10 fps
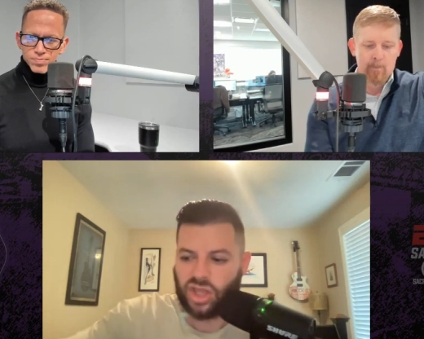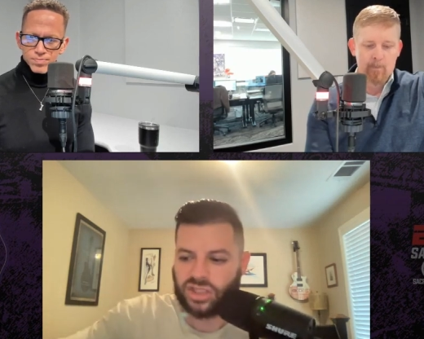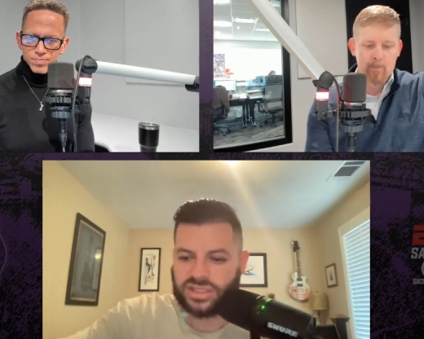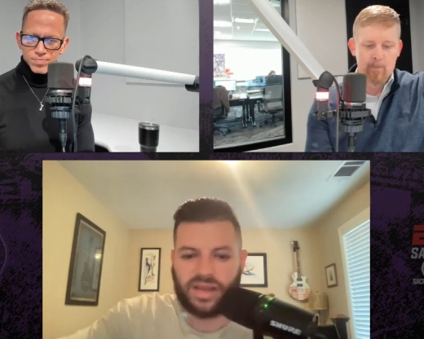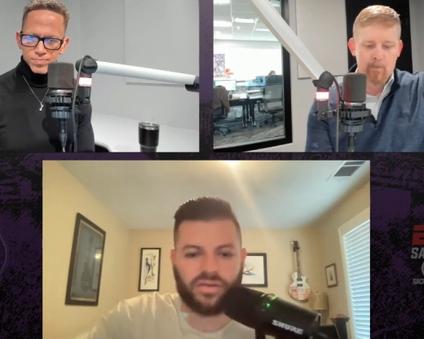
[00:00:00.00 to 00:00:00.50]

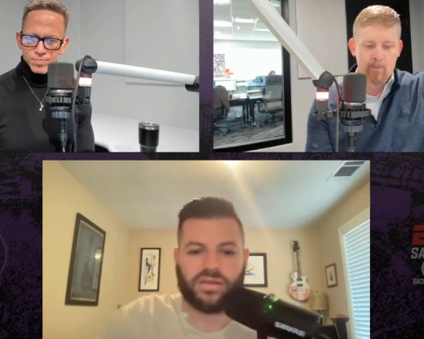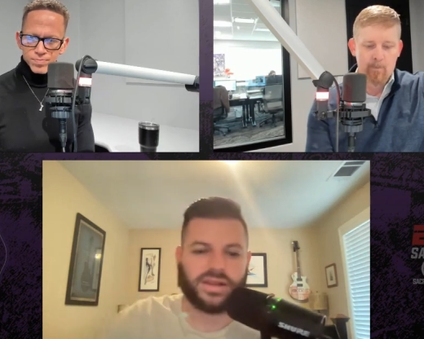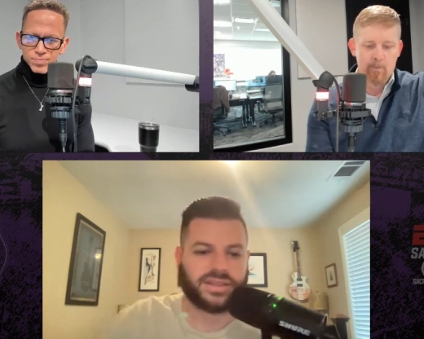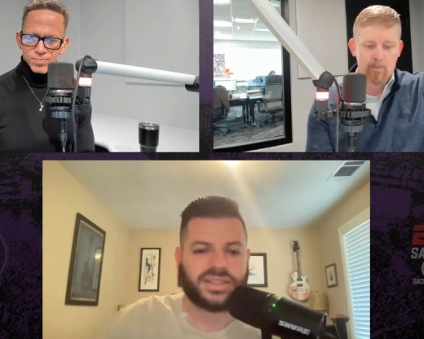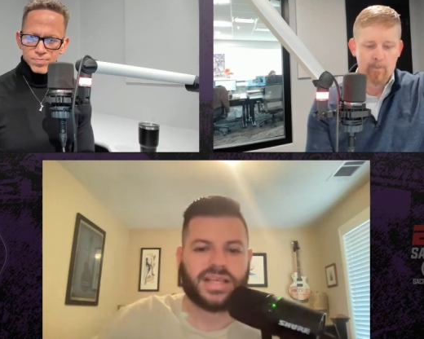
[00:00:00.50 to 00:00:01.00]
Speaker 1: Steph,
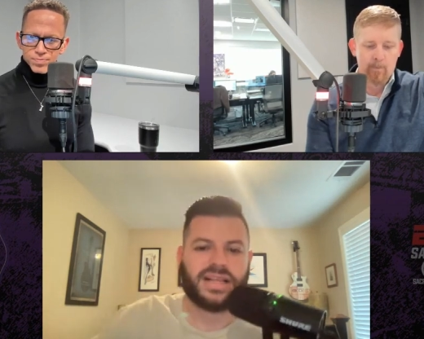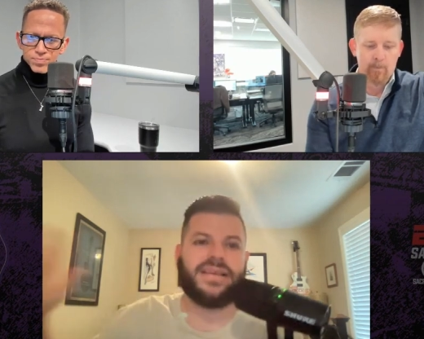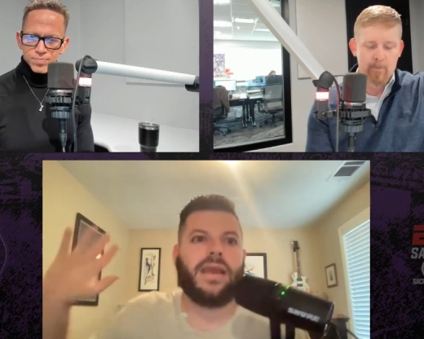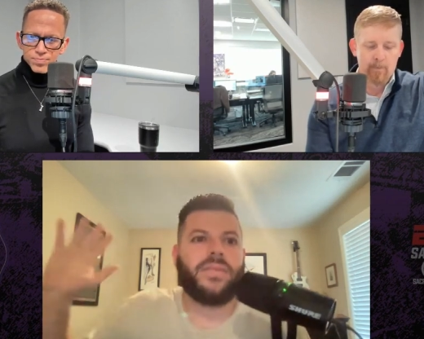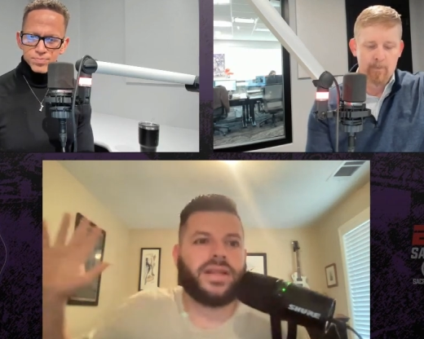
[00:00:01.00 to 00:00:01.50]
let's just take
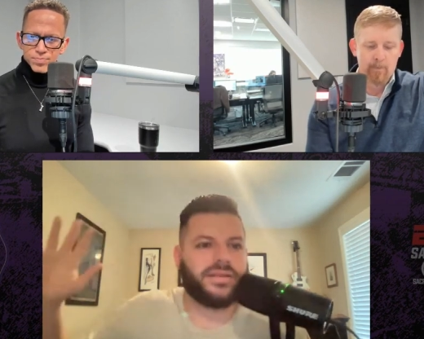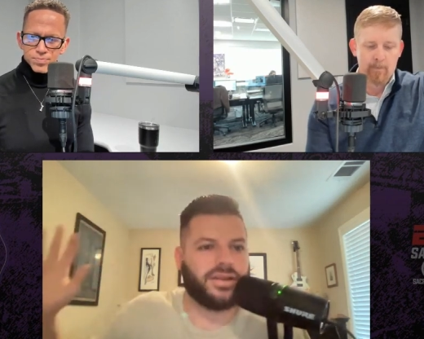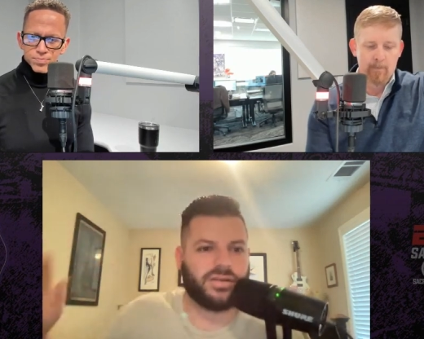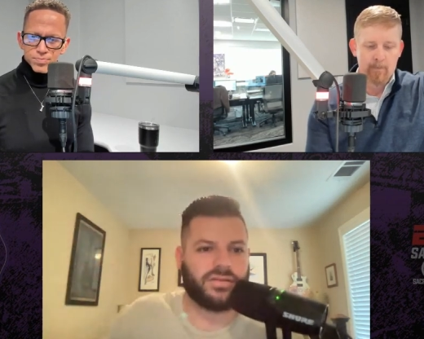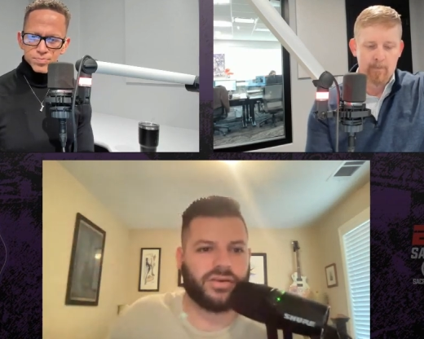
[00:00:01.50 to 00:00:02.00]
Damian
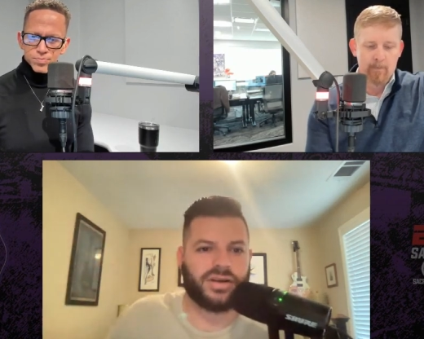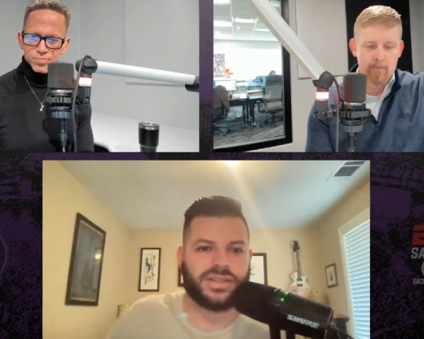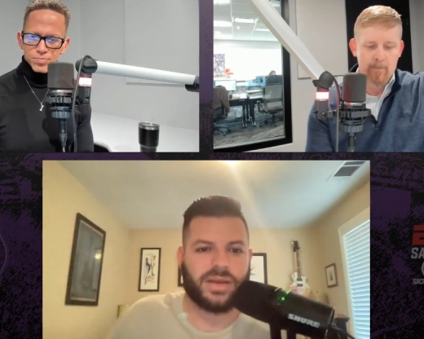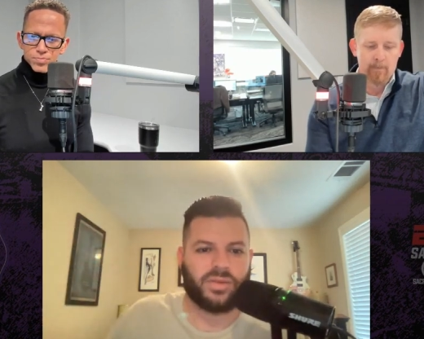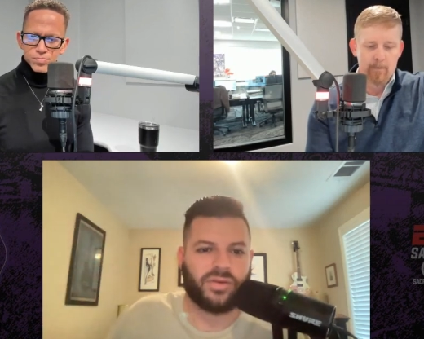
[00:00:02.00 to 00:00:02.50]
Lillard, for
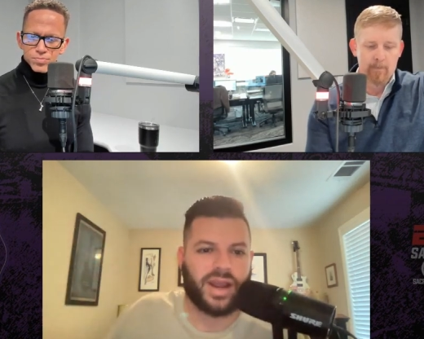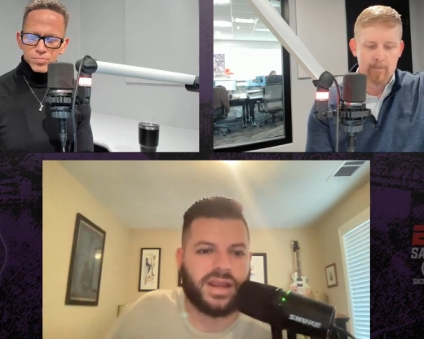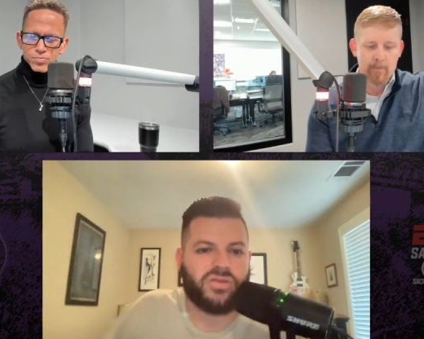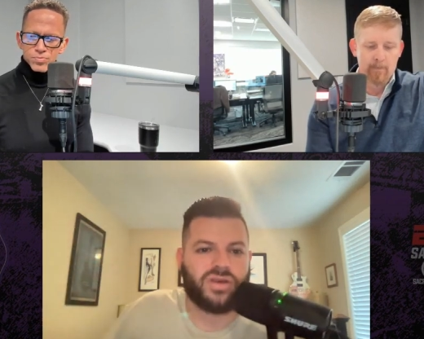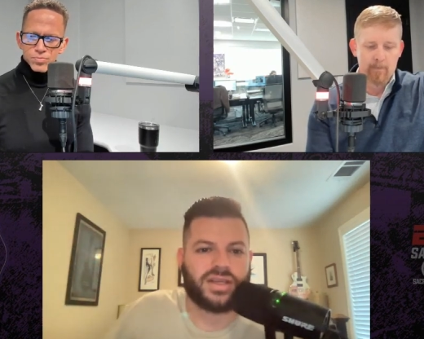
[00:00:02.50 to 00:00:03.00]
example,
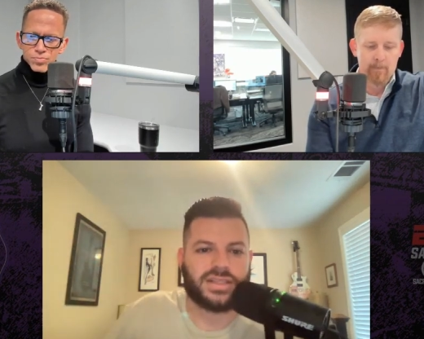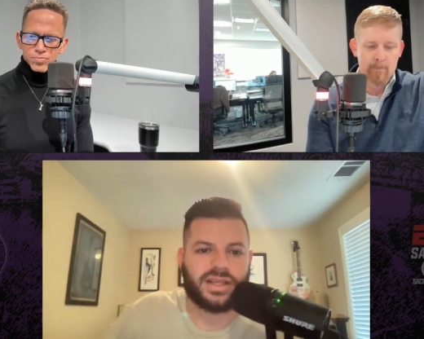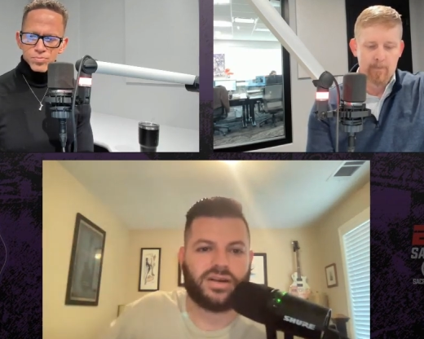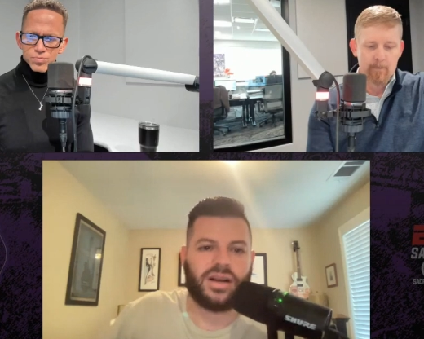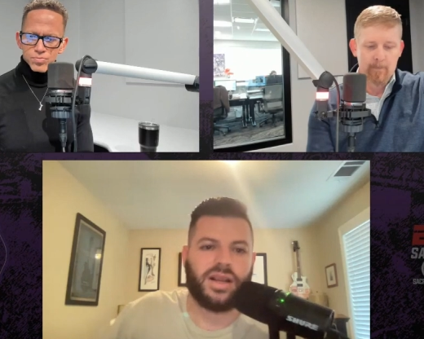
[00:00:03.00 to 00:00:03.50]
right? You would
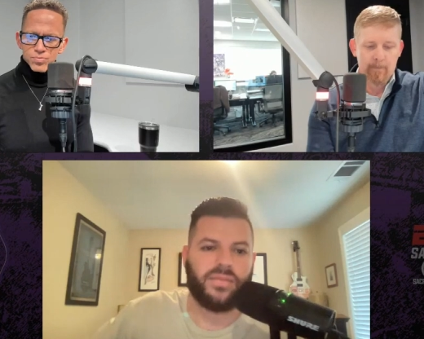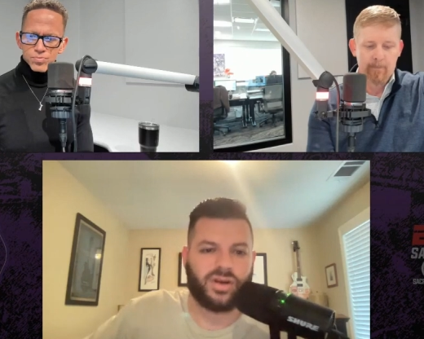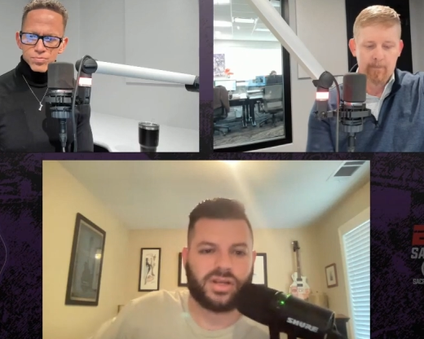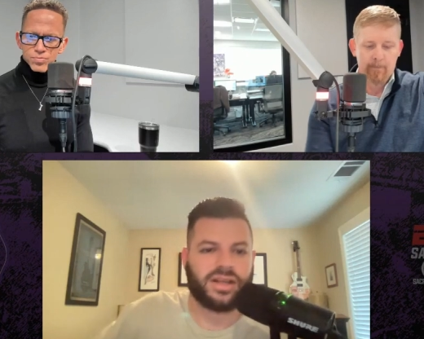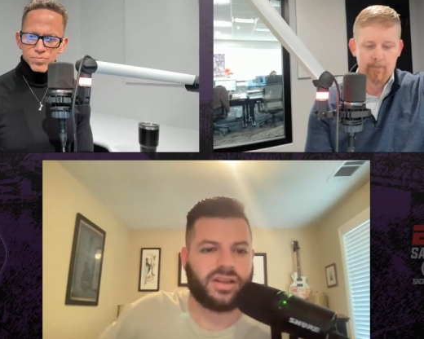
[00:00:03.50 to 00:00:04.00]
consider him,
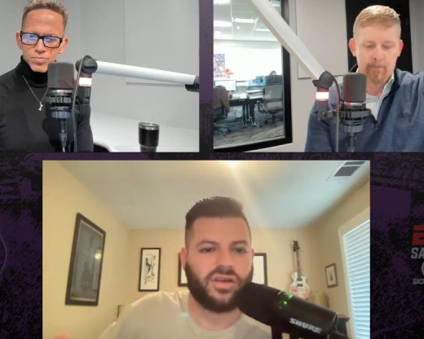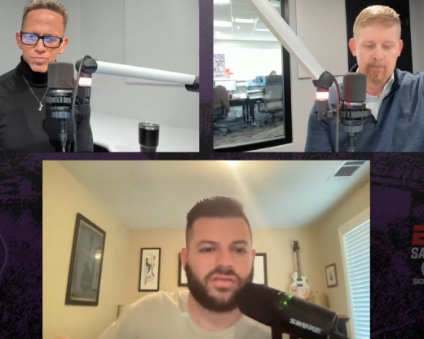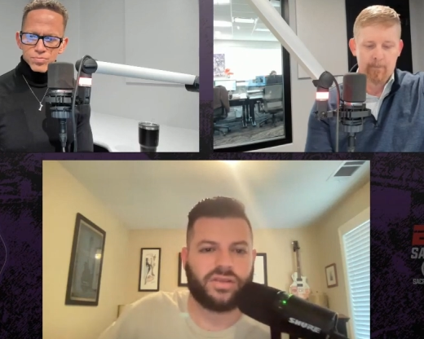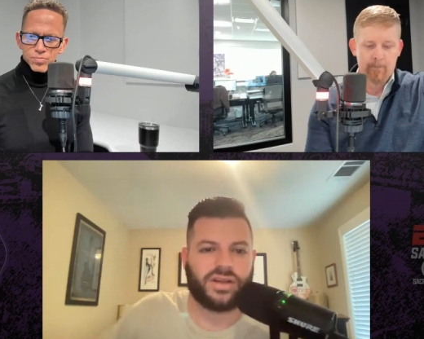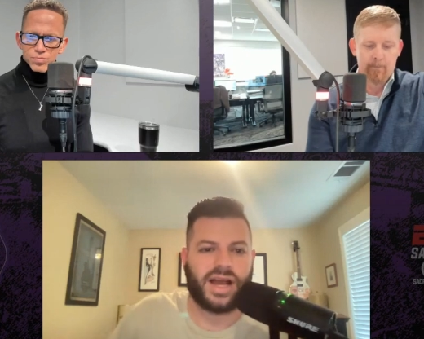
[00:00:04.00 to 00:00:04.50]
particularly
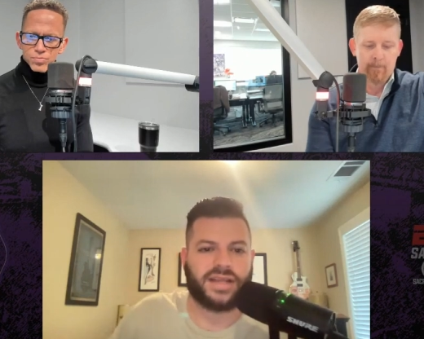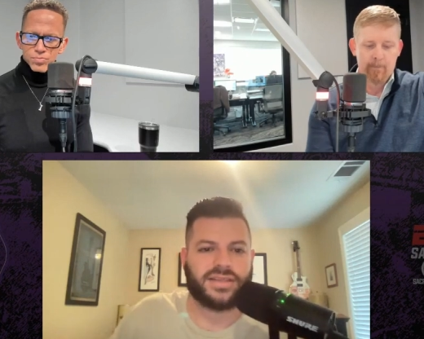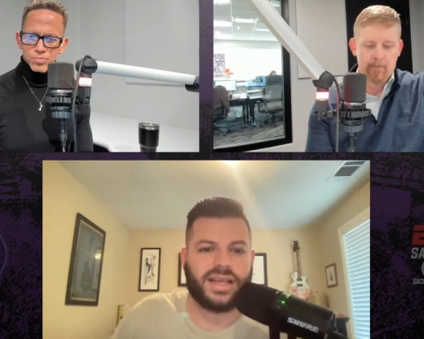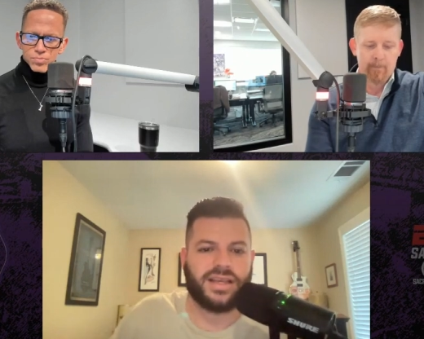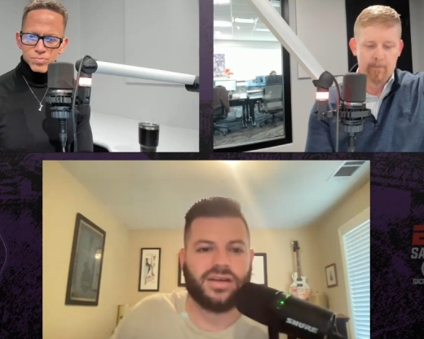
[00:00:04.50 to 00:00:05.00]
over the
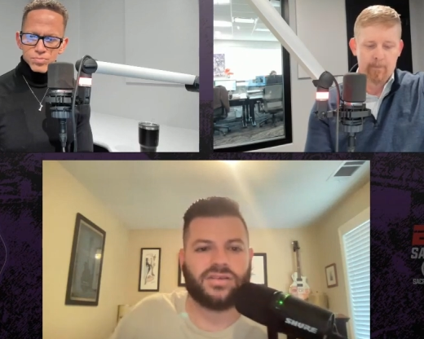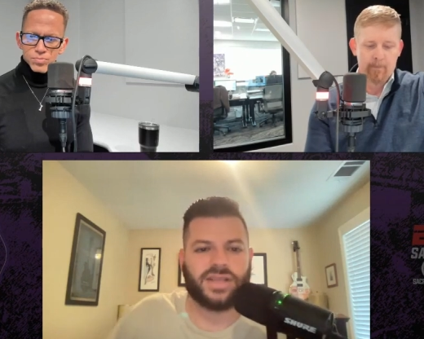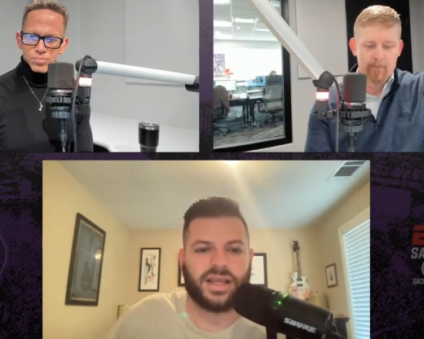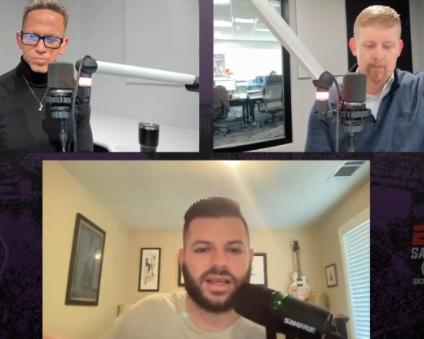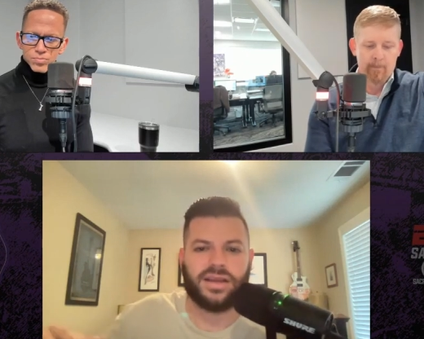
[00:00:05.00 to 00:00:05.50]
last eight years,
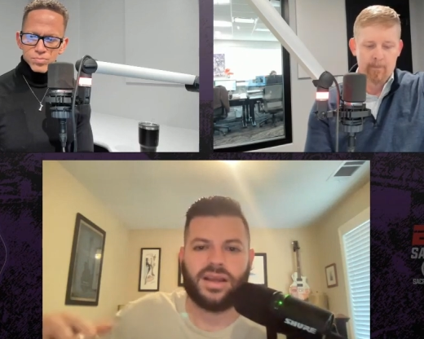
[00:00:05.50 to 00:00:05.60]
like,